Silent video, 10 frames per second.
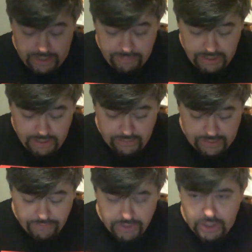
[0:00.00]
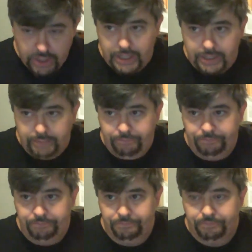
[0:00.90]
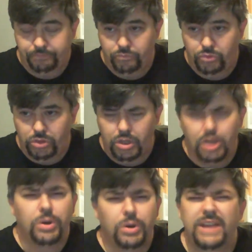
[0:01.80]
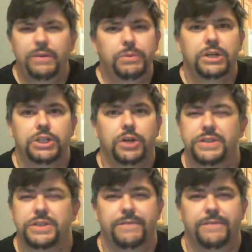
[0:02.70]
Anyway, her nephew was Charles V.